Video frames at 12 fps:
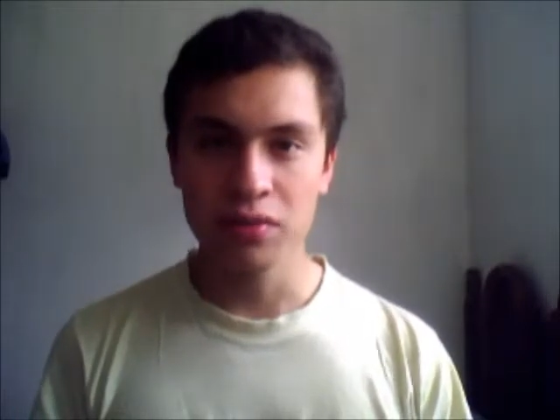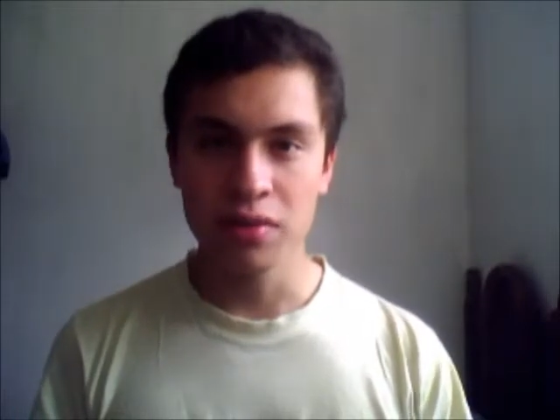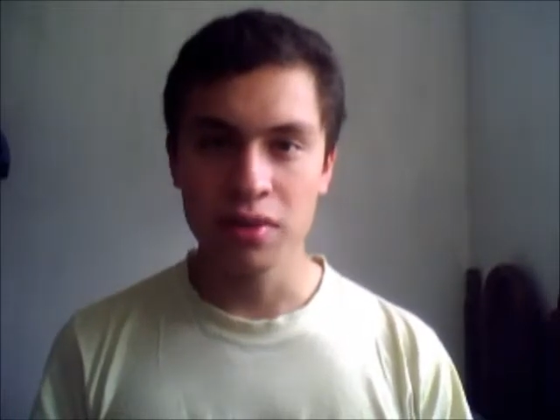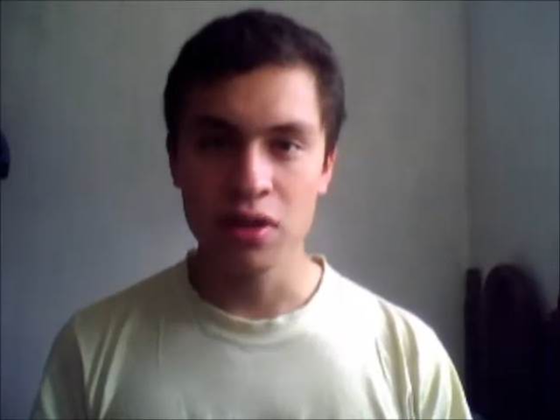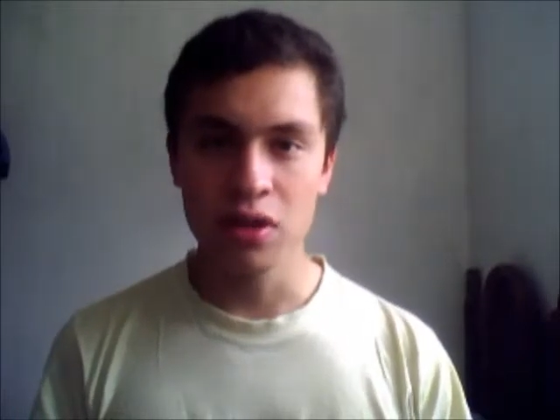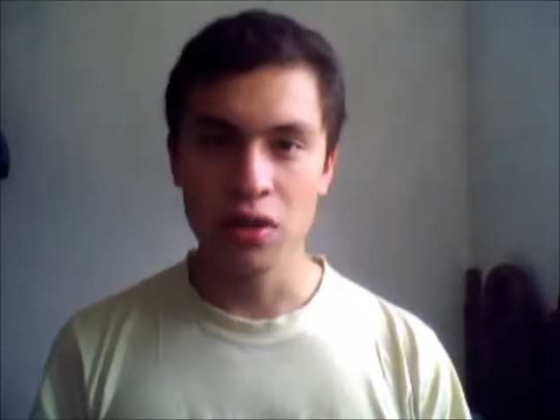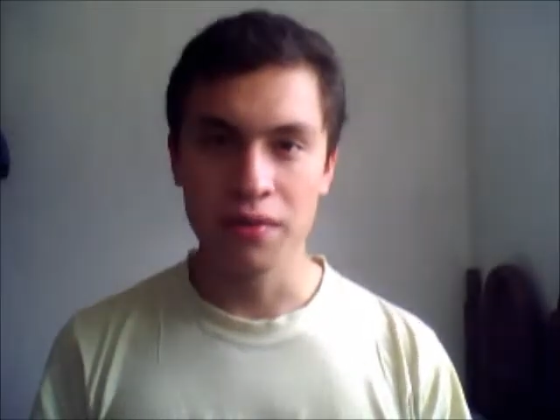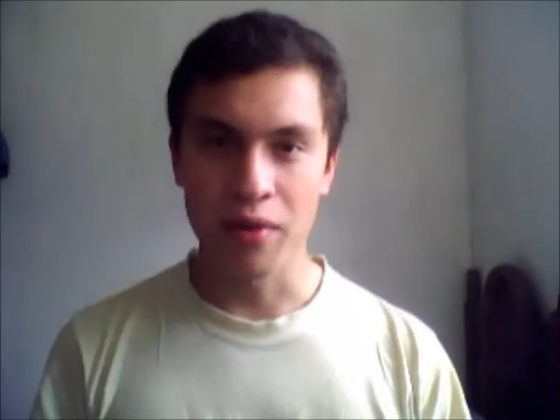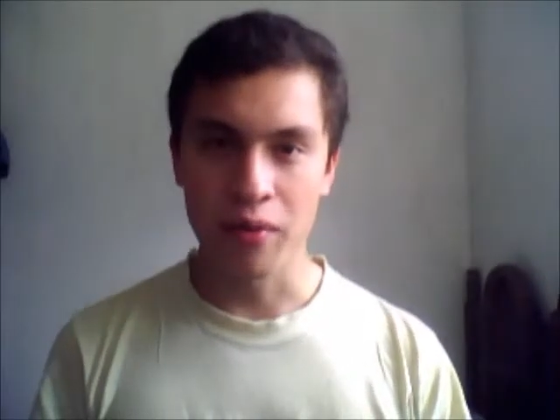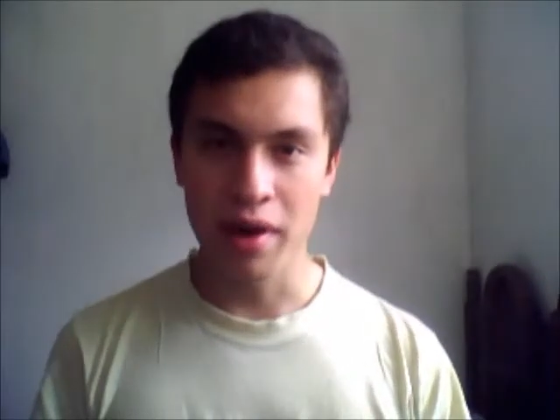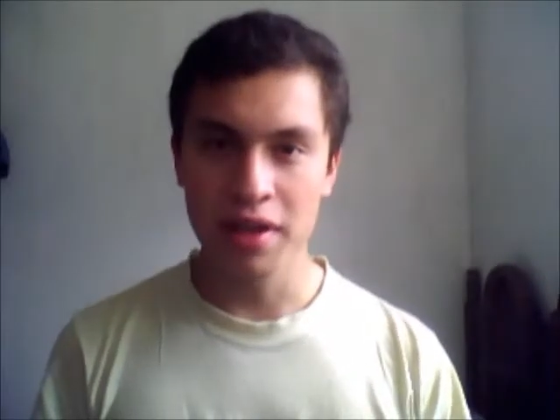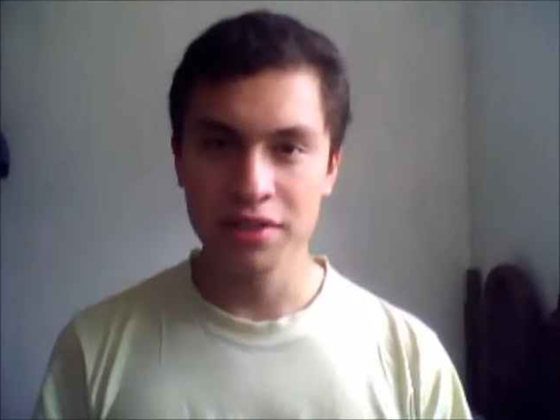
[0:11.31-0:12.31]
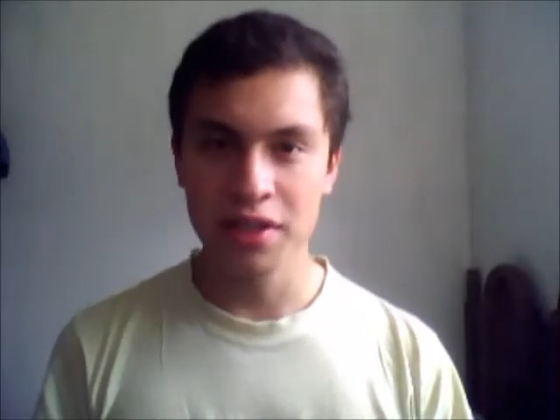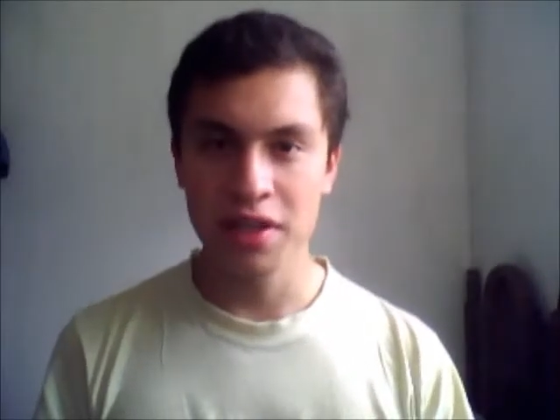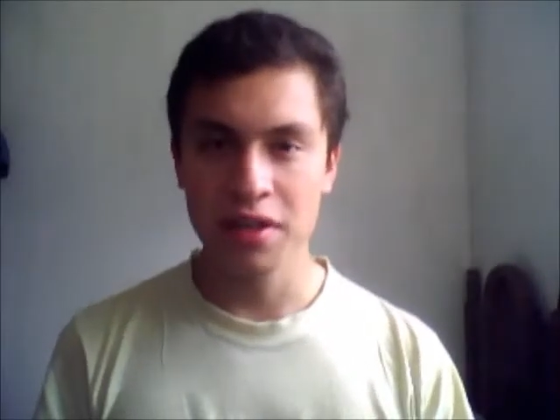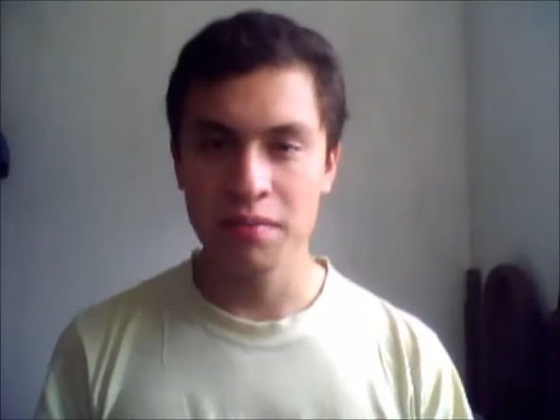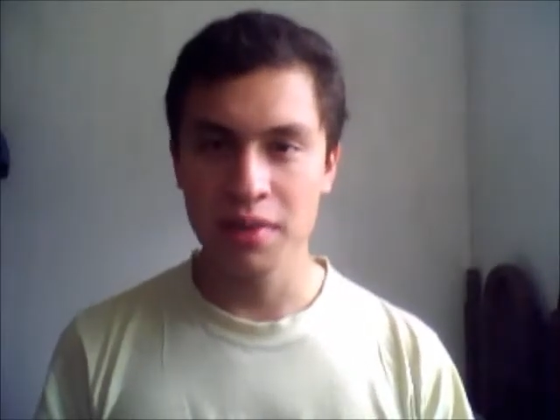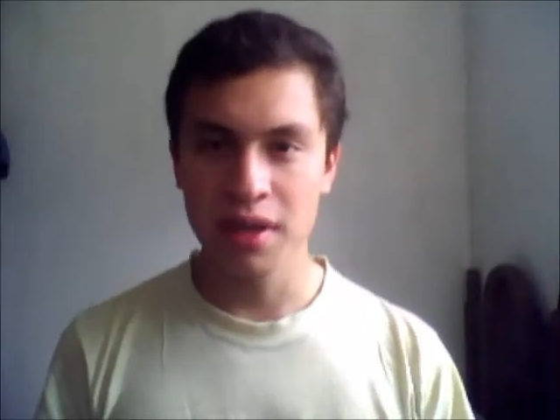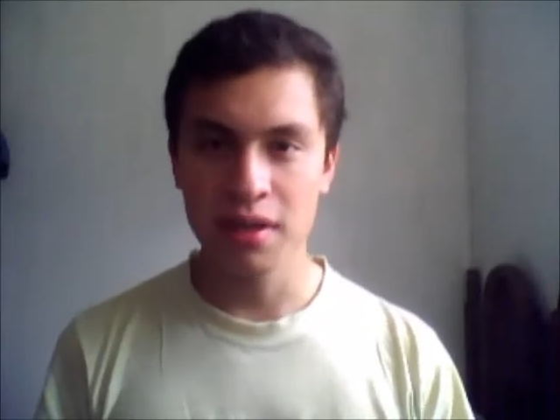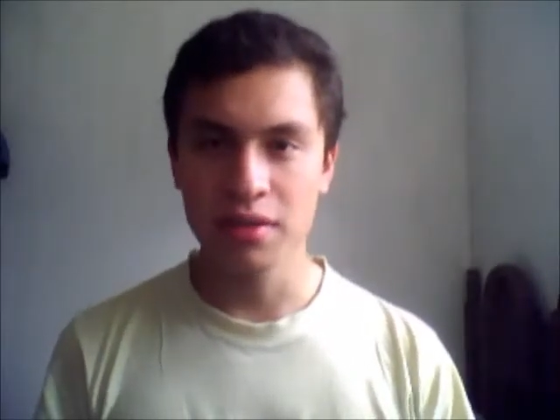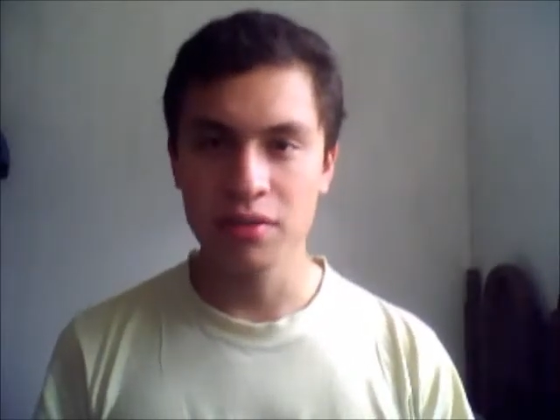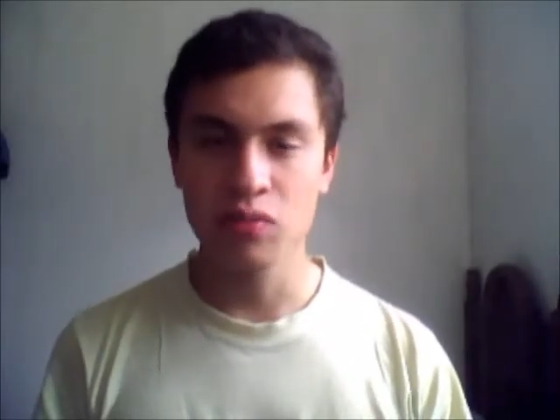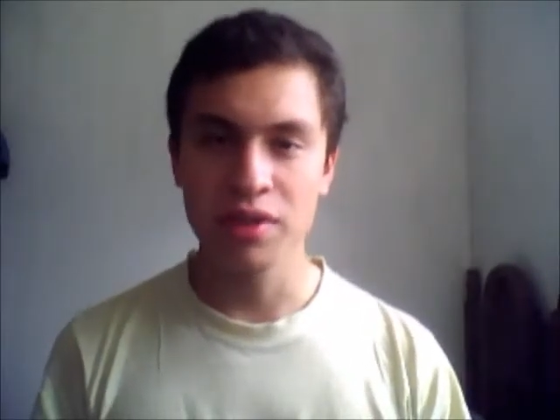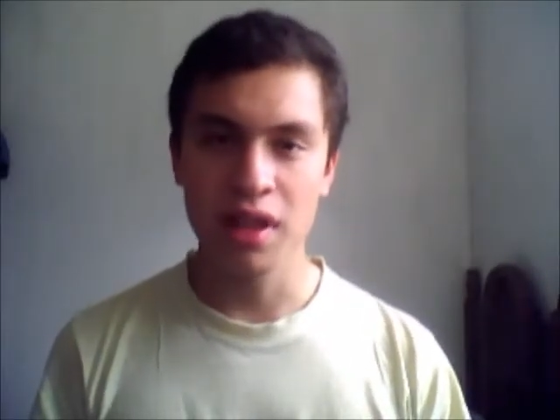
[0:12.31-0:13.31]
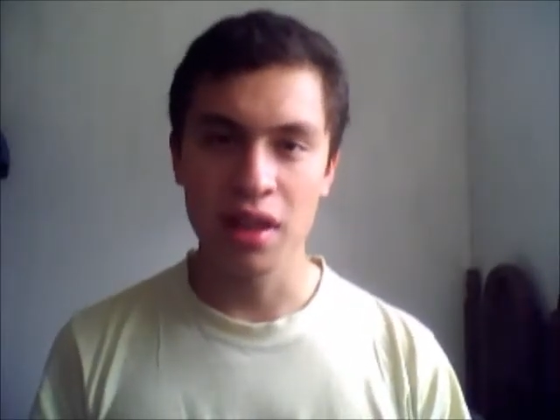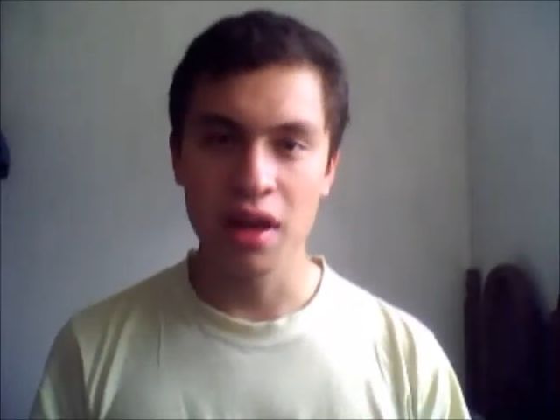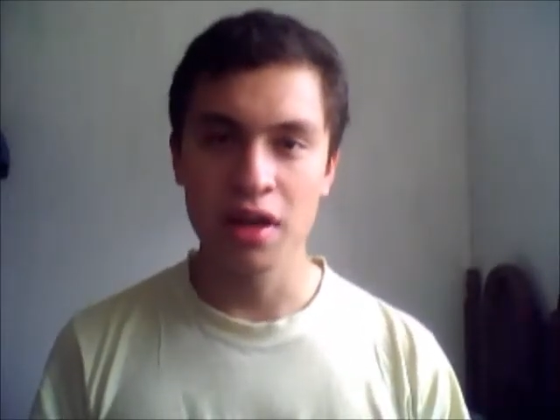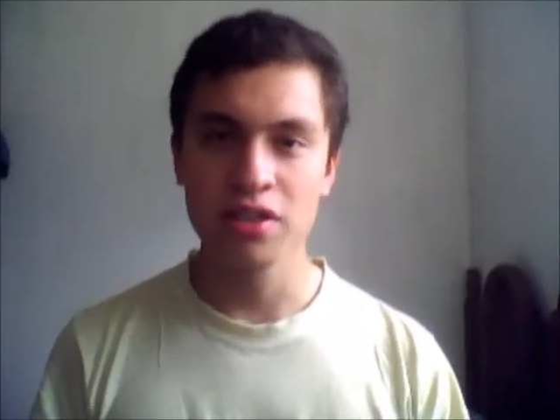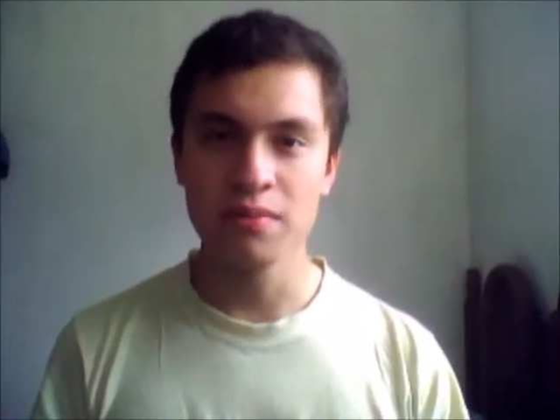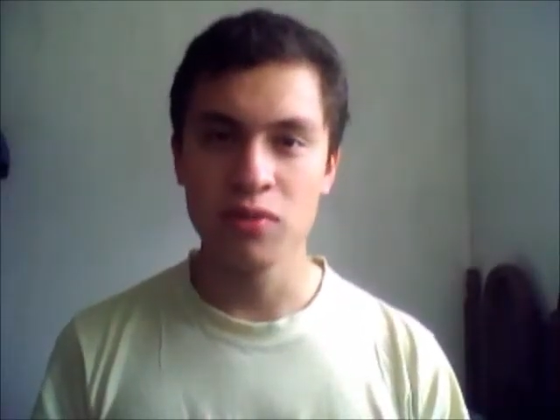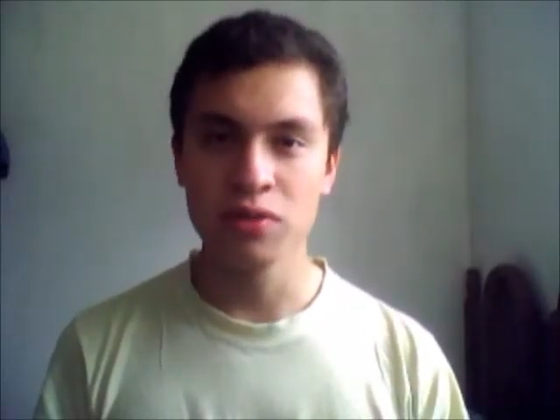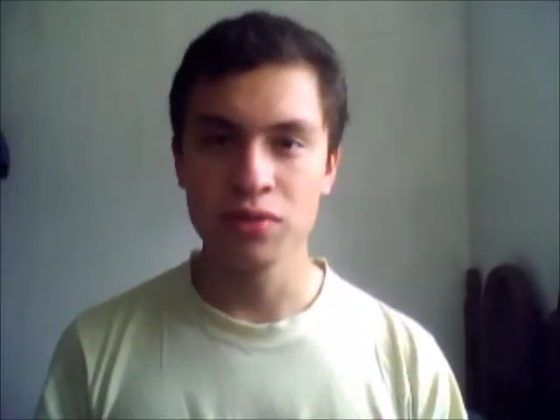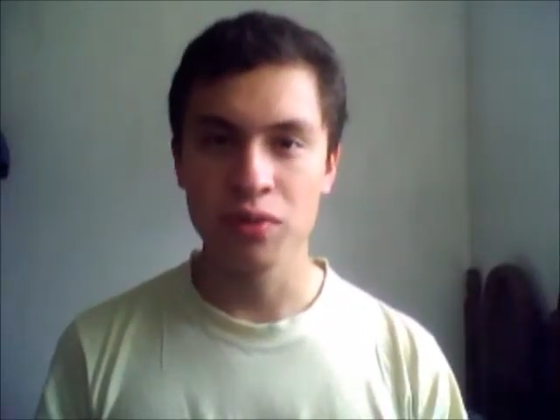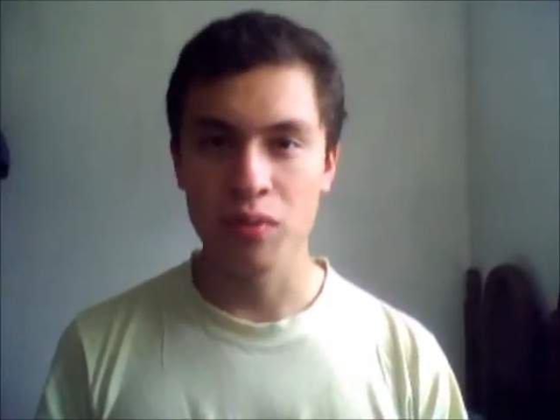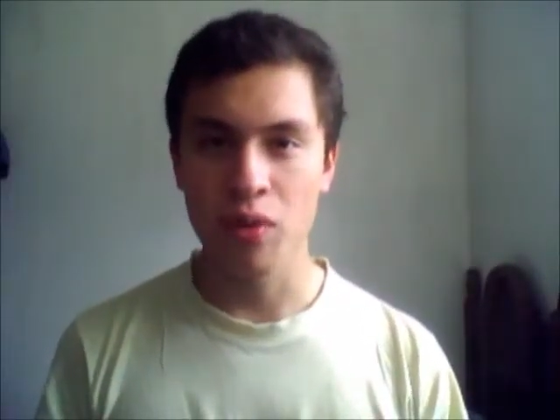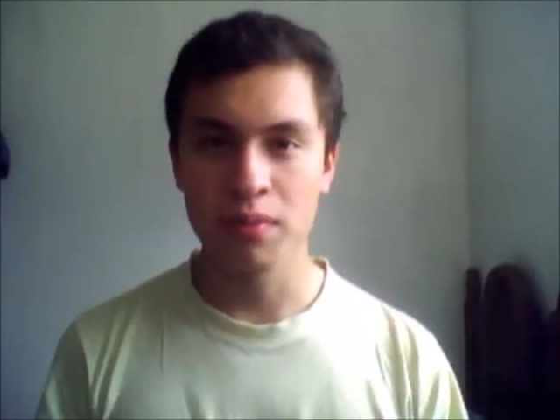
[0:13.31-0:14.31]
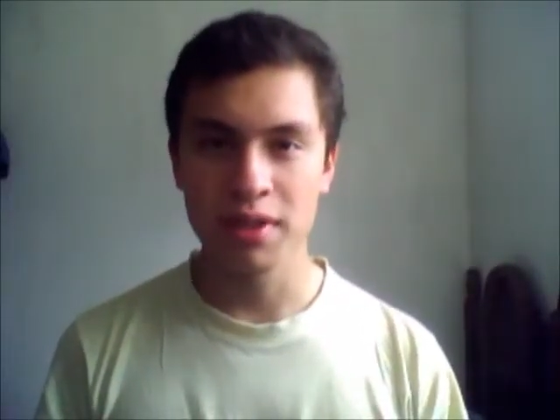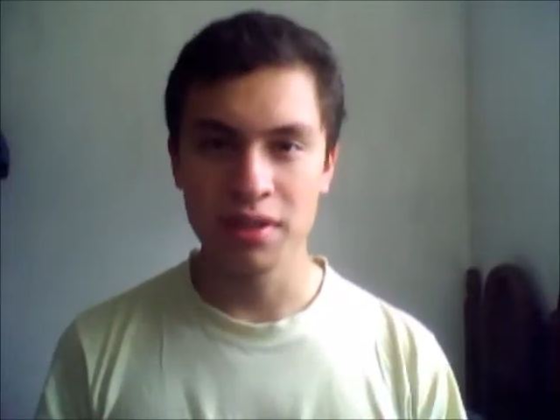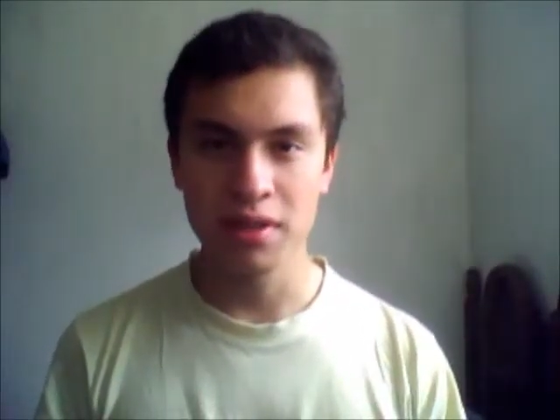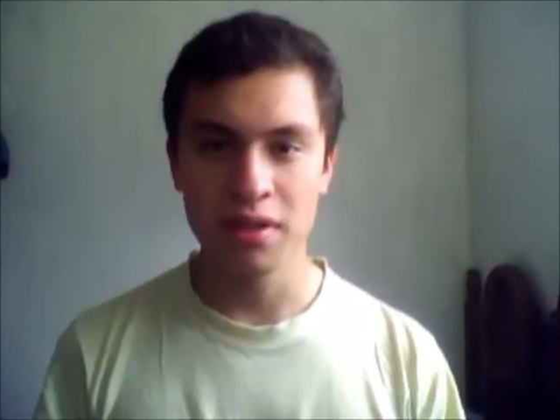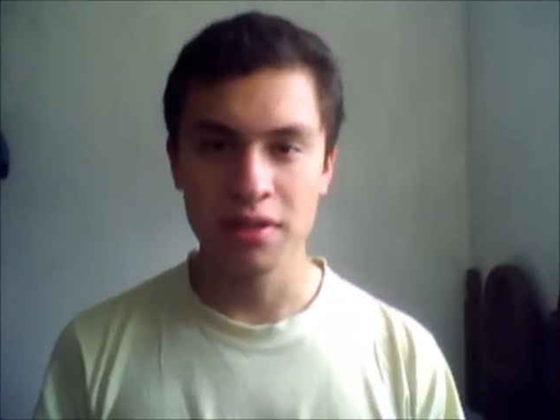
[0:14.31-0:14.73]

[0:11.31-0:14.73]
of a radial tire begins with a large amount of raw materials,